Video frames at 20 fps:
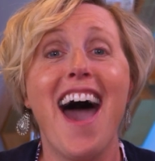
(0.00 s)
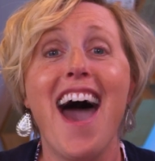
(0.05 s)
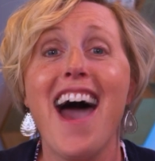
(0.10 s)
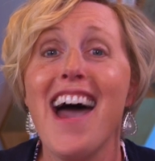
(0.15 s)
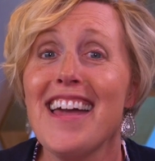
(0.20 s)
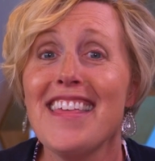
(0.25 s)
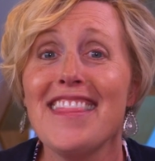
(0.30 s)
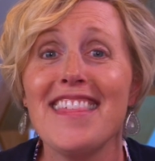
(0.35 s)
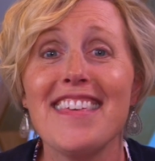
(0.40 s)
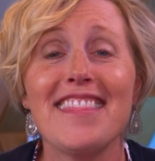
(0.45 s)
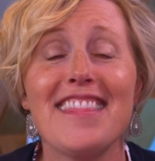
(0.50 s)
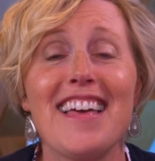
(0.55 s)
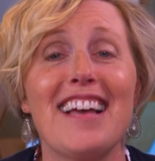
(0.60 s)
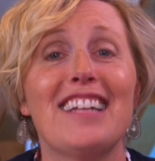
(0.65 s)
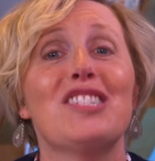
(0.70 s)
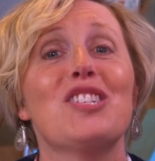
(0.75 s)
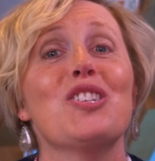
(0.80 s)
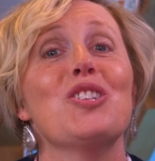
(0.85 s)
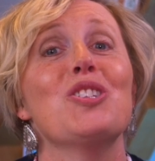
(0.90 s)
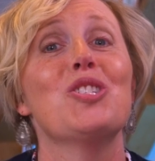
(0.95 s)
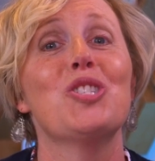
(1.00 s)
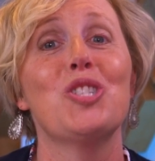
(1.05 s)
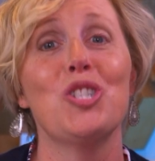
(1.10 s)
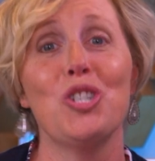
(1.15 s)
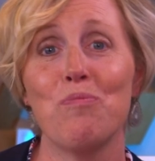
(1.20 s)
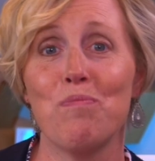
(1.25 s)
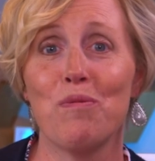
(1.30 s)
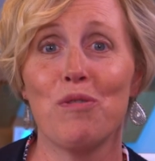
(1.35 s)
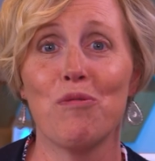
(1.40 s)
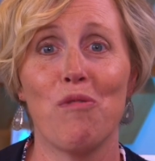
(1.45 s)
I think that's
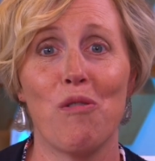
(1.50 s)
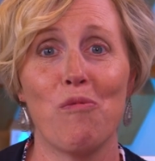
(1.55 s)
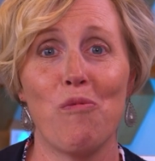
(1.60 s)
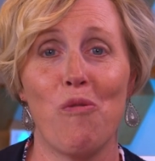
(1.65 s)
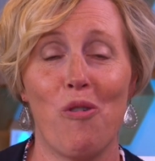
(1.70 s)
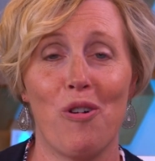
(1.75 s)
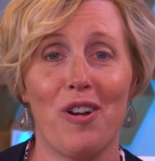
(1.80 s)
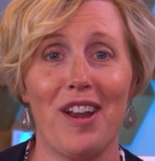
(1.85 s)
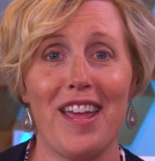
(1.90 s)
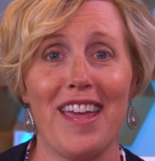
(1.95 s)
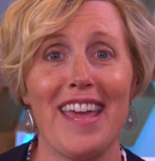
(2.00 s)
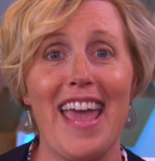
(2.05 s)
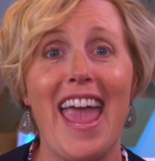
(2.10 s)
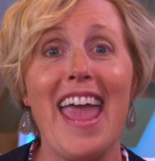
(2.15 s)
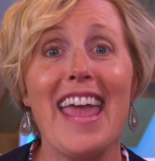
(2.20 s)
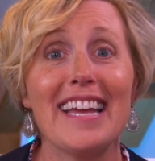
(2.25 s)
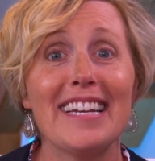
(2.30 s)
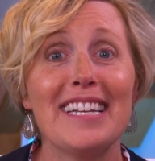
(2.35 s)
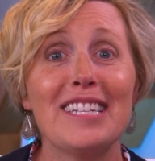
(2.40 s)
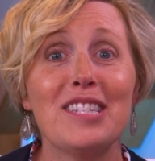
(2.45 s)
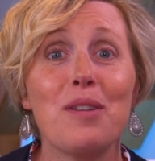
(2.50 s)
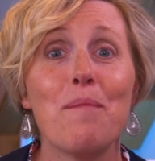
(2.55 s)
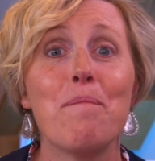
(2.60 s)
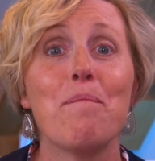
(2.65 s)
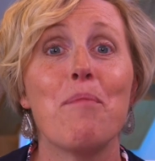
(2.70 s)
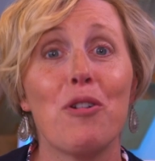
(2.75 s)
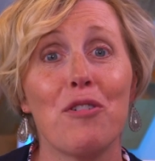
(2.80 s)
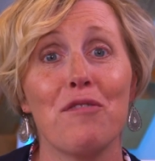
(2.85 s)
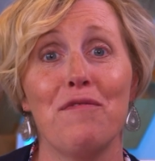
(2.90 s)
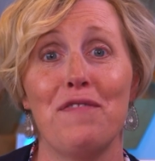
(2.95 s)
super rewarding and it's a
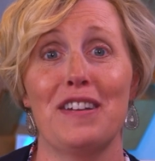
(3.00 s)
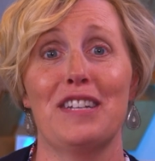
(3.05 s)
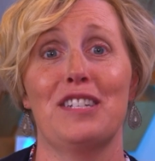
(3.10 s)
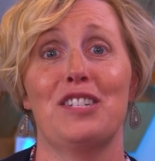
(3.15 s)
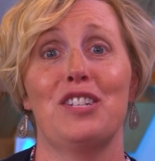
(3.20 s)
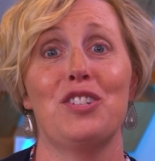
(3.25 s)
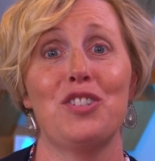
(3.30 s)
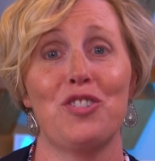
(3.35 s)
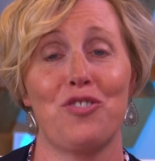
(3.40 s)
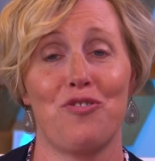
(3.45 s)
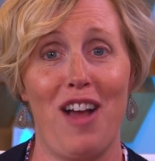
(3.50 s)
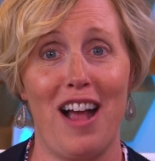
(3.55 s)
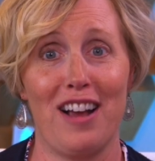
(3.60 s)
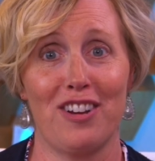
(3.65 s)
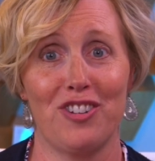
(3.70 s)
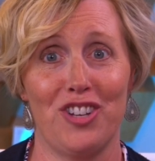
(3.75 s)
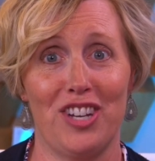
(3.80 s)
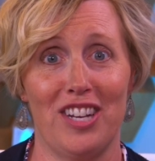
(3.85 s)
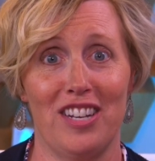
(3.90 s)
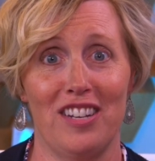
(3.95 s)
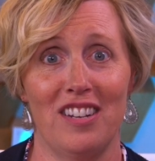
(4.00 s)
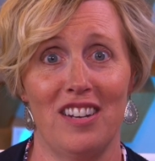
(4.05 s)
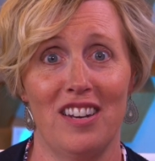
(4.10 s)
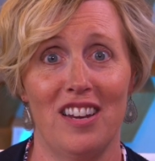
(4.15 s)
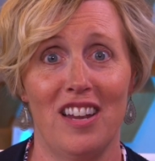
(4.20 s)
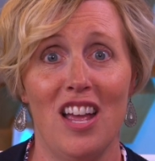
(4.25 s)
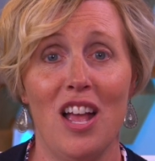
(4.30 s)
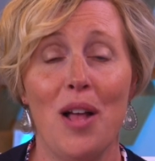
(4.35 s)
perfect distraction.